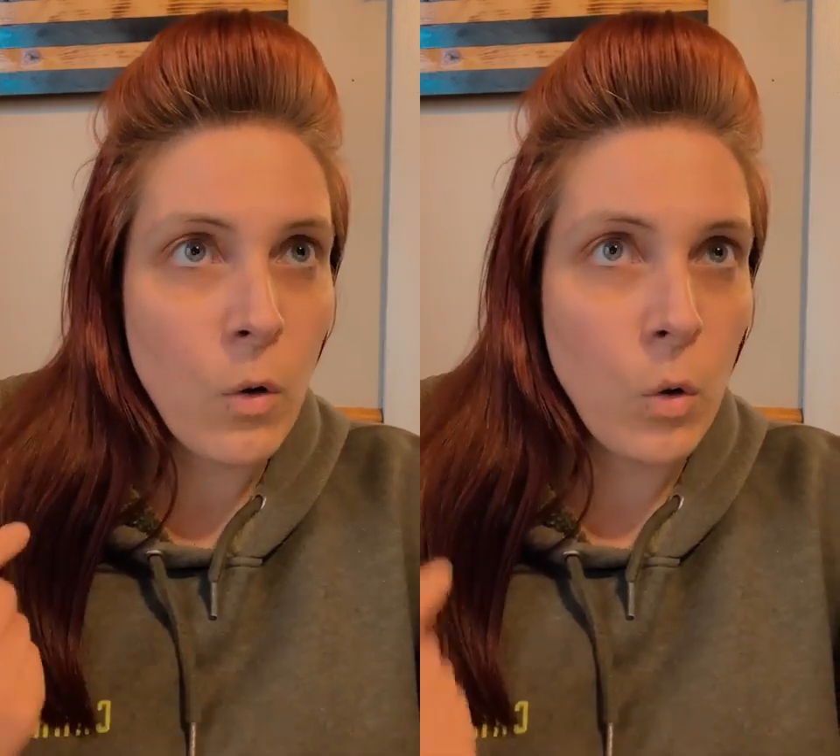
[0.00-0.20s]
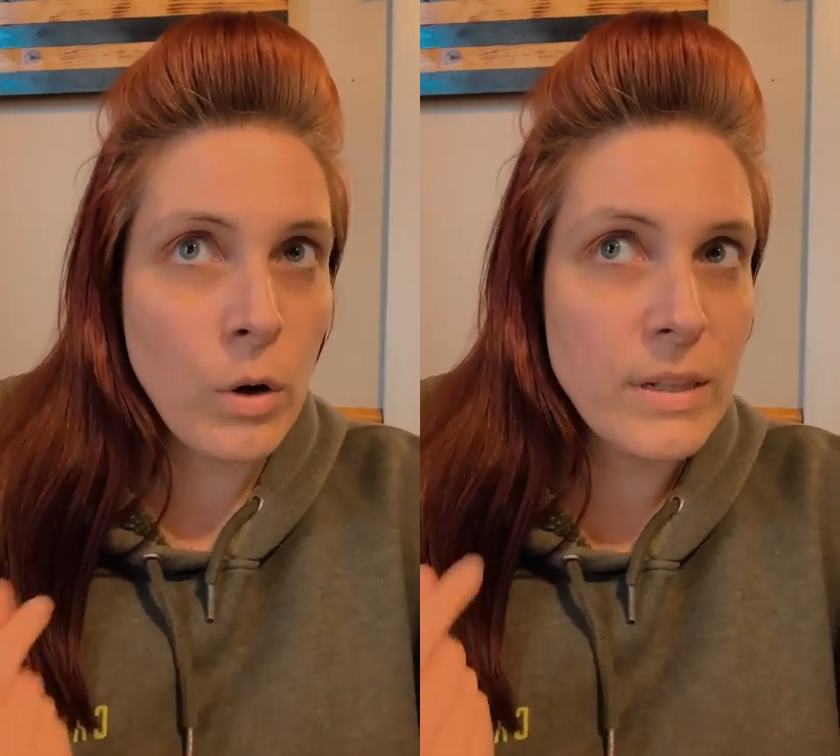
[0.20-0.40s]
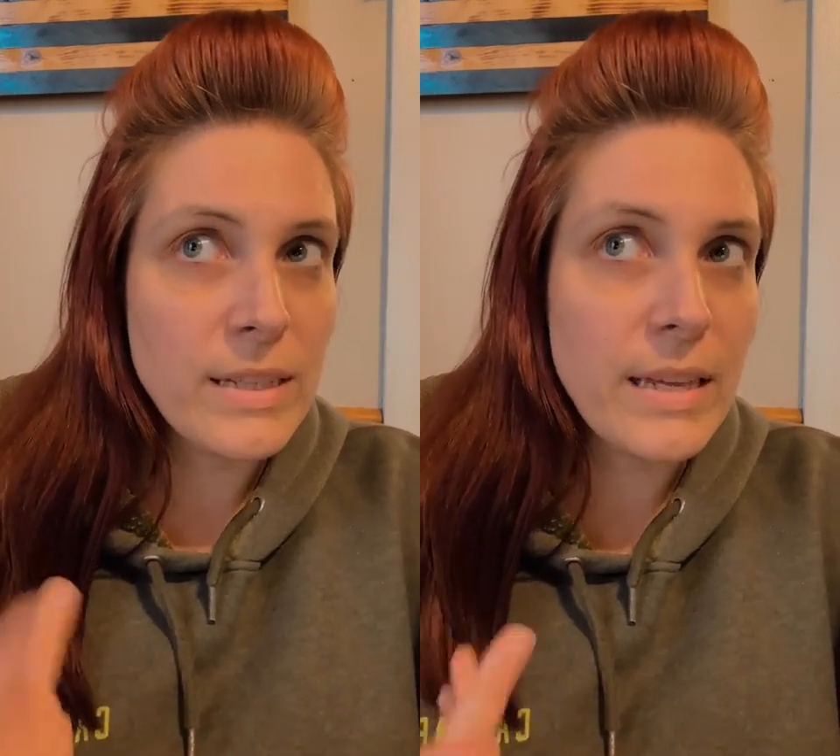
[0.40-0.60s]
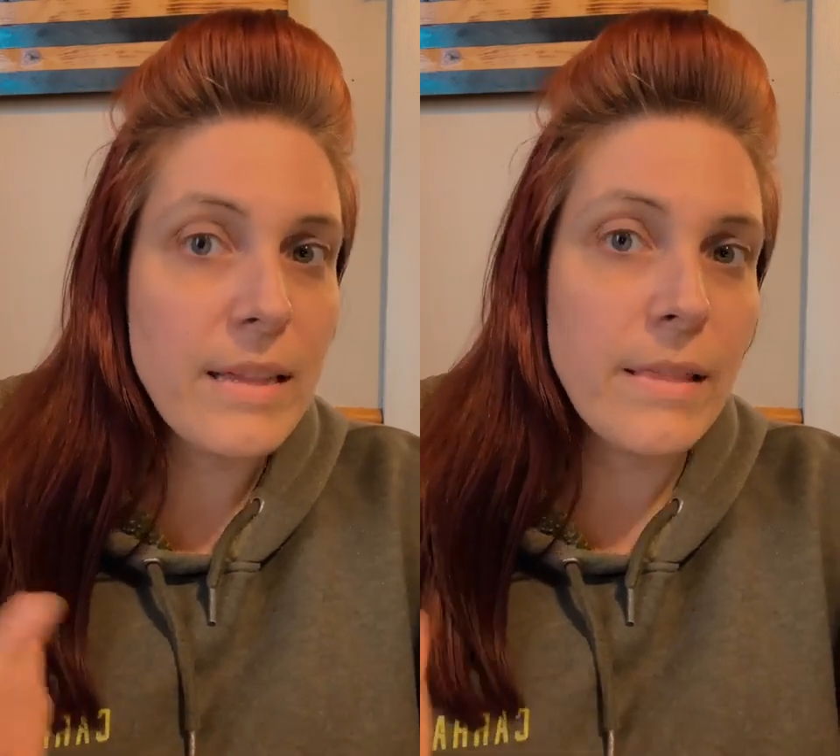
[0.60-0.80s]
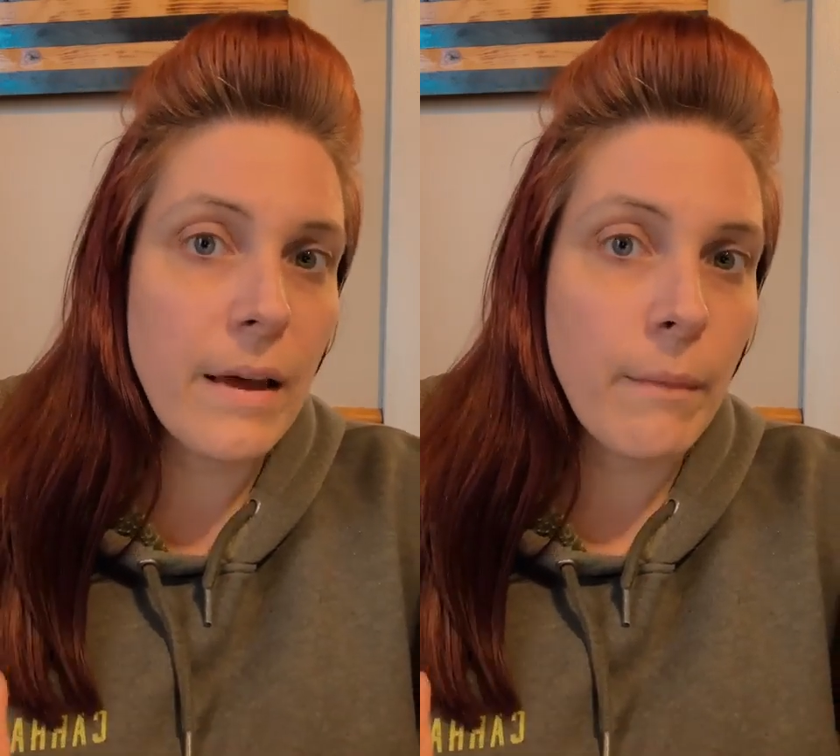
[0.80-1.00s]
or see
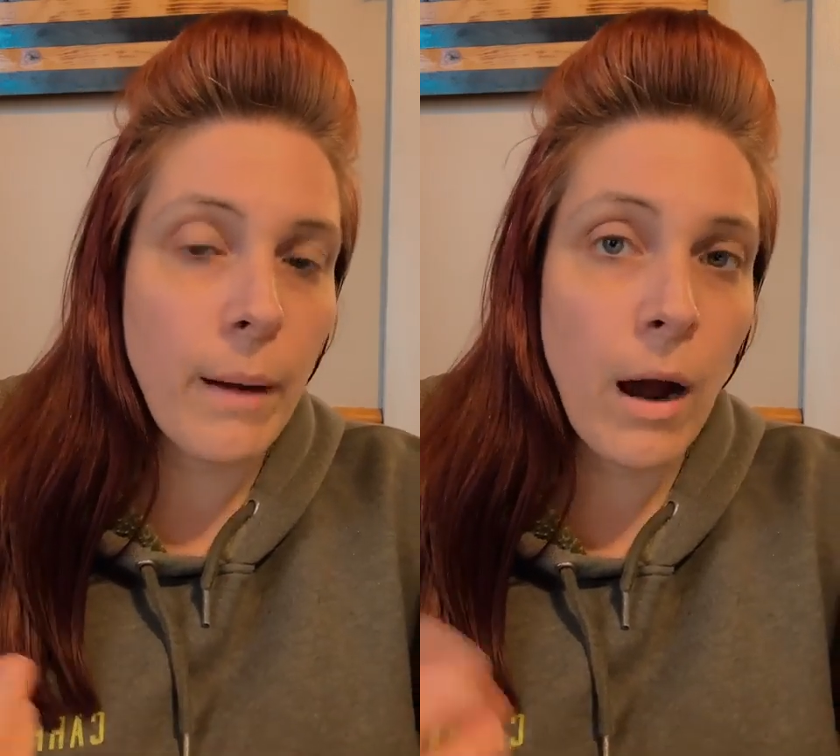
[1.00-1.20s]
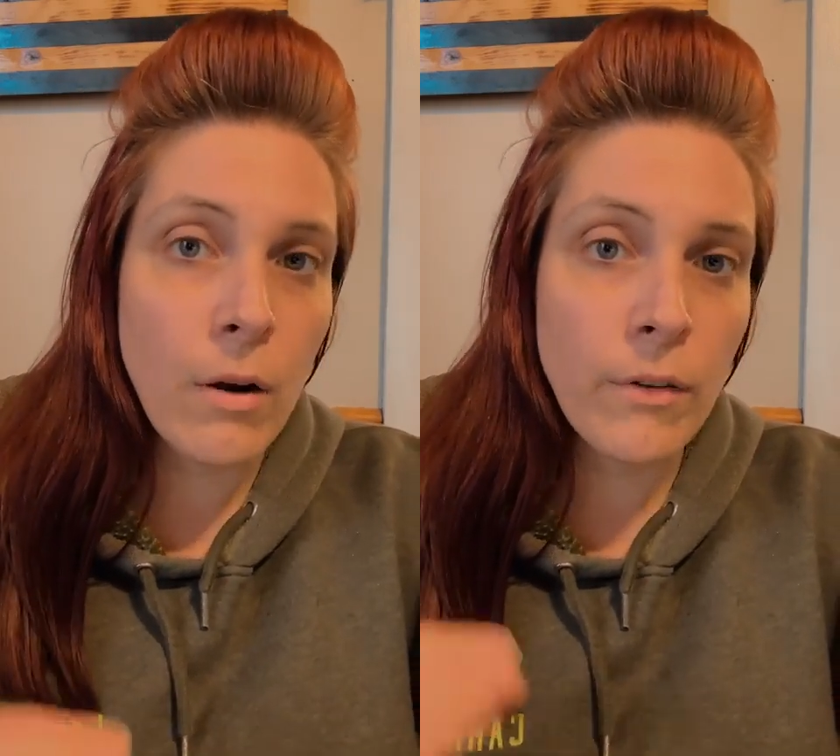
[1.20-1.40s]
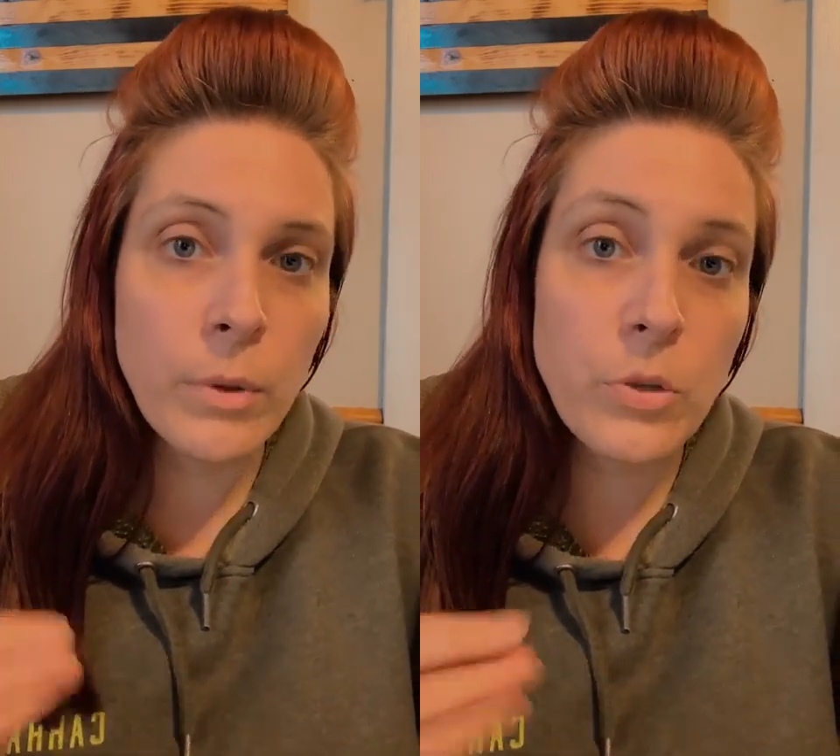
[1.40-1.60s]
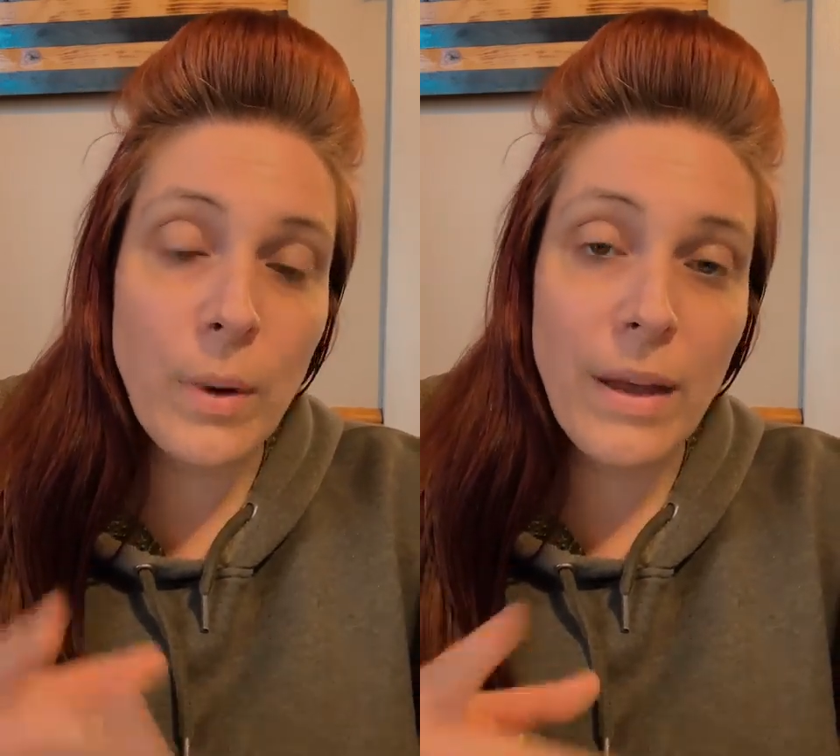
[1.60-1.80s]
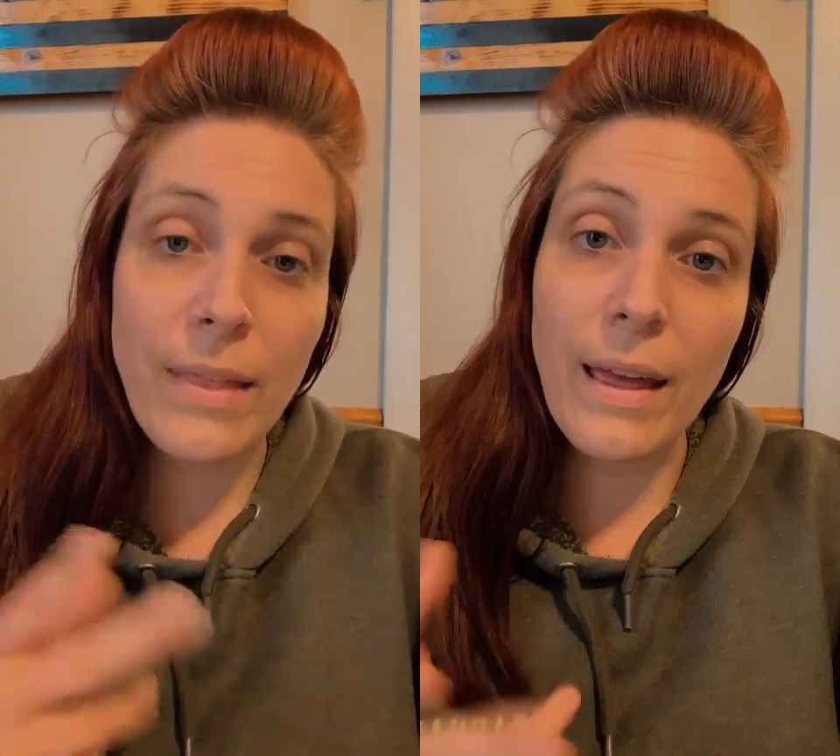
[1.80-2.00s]
them however which
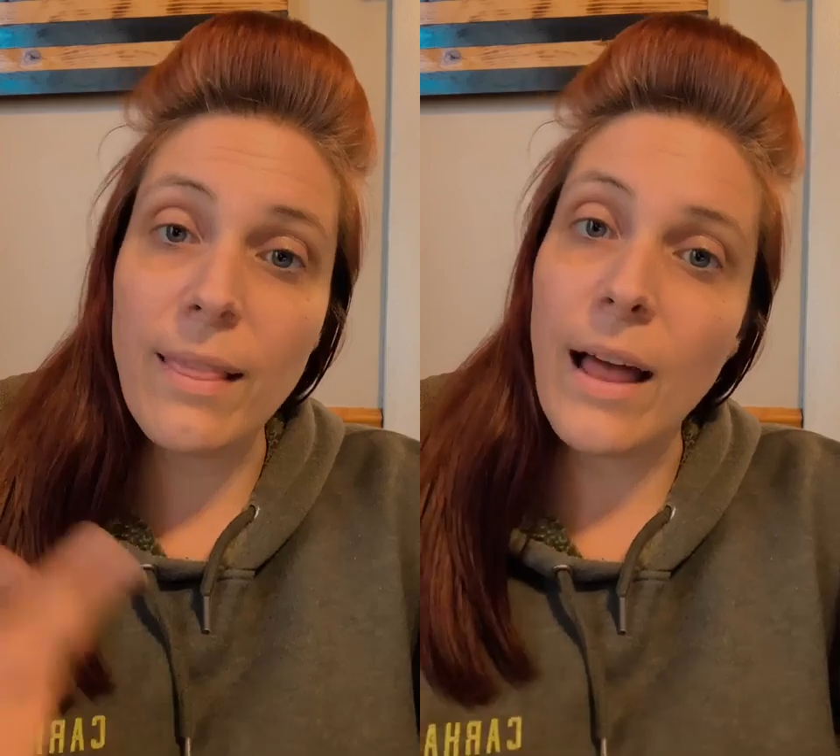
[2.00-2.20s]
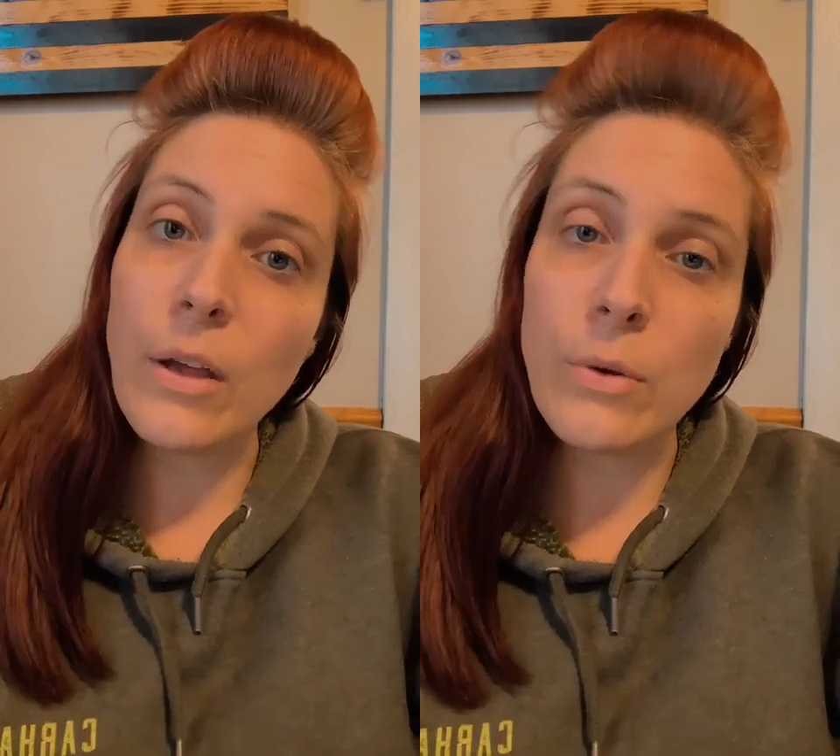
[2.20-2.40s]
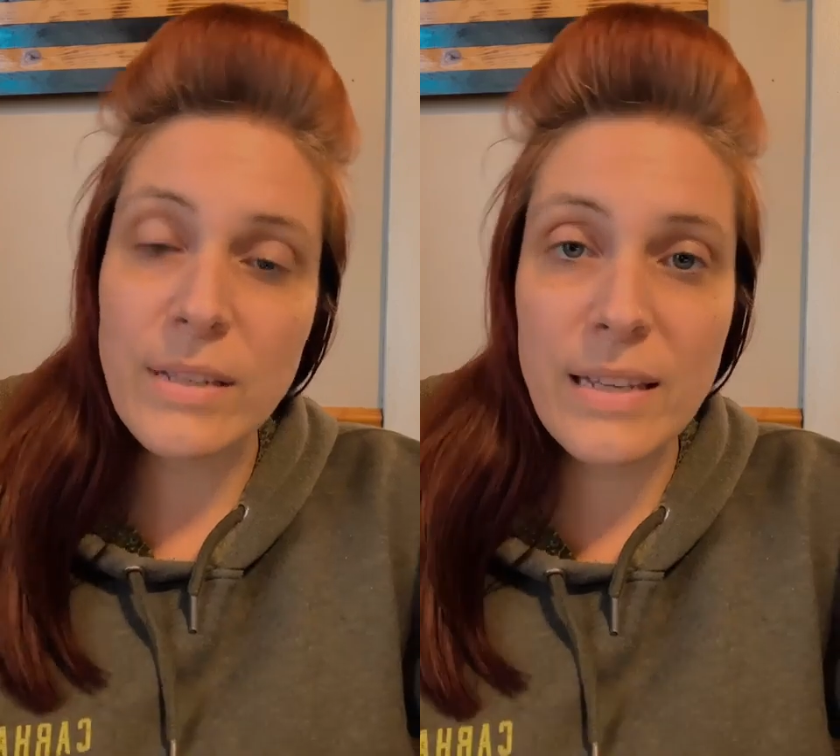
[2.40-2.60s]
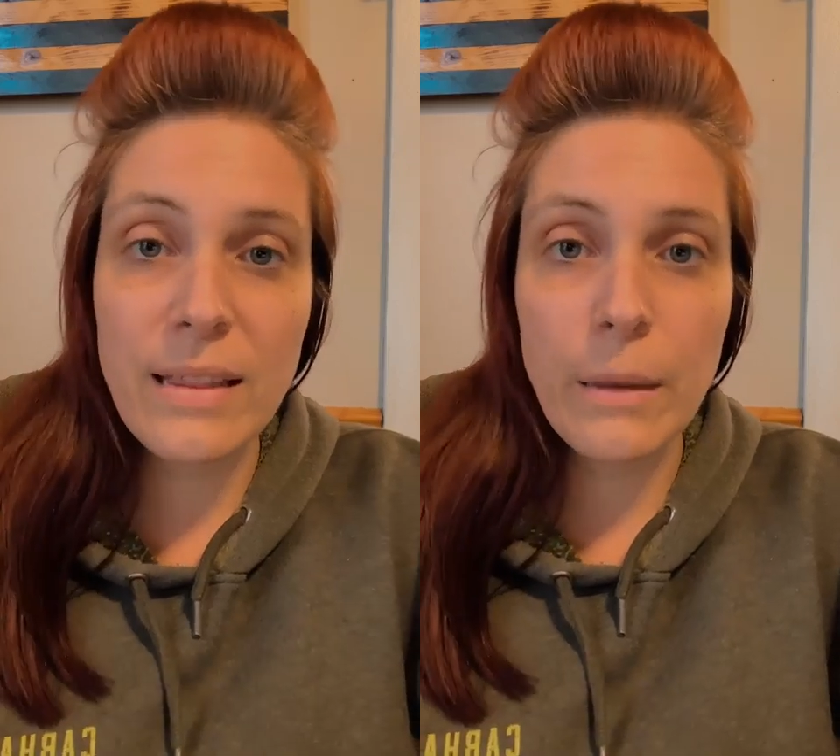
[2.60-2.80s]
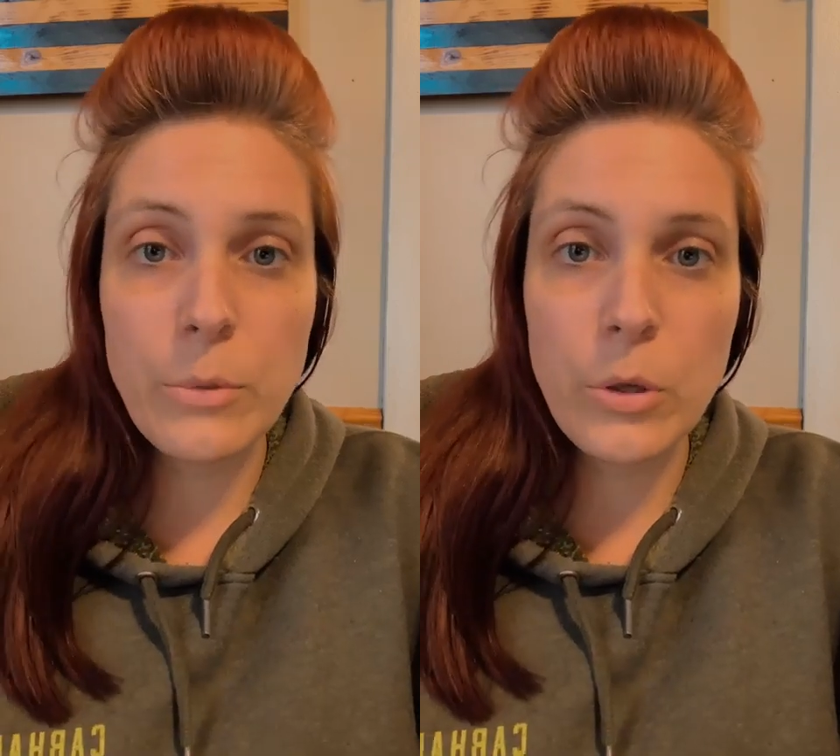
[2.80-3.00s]
way they allow you to see them.